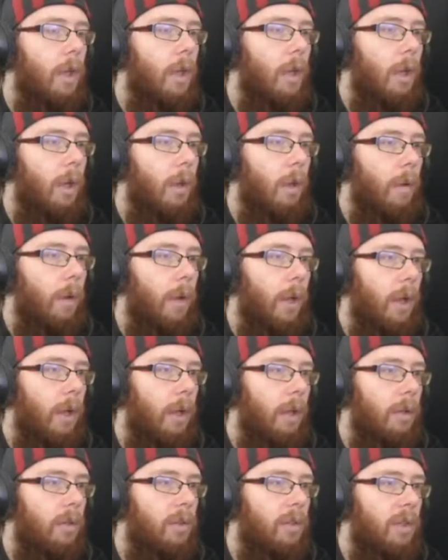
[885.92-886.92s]
Okay,
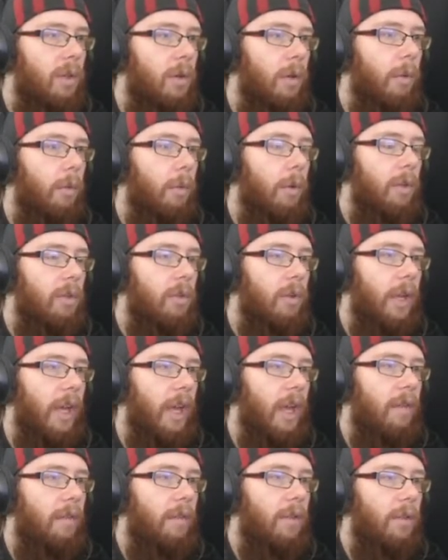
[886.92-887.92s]
so I want to
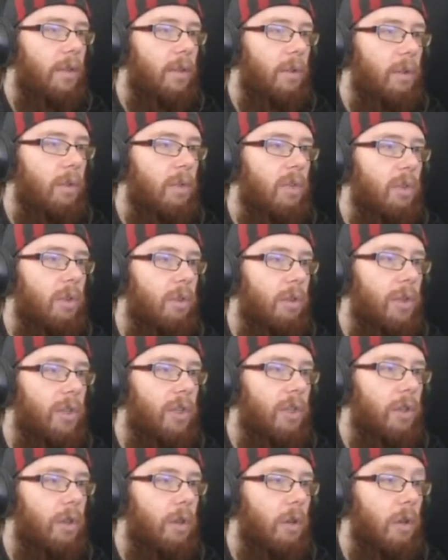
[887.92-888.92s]
have it 2 stories
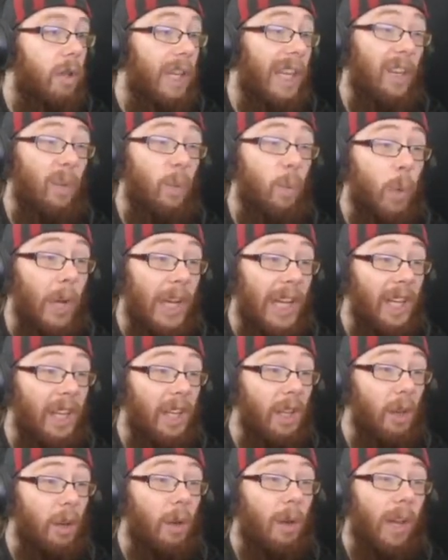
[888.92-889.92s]
tall. It will
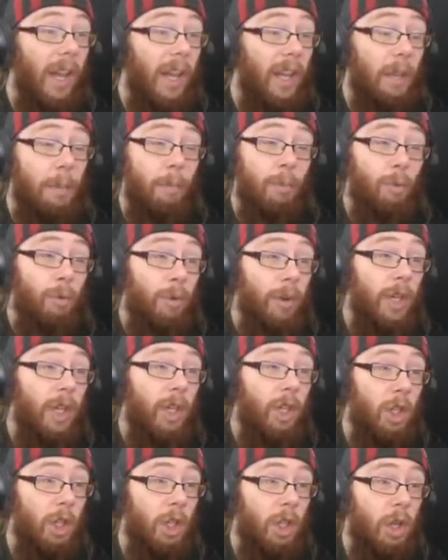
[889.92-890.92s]
look like a pretty
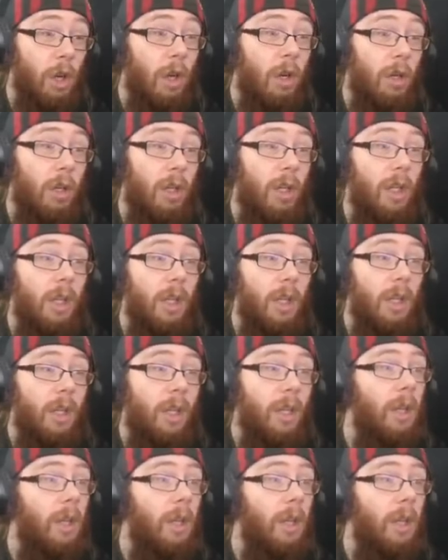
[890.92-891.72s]
chunky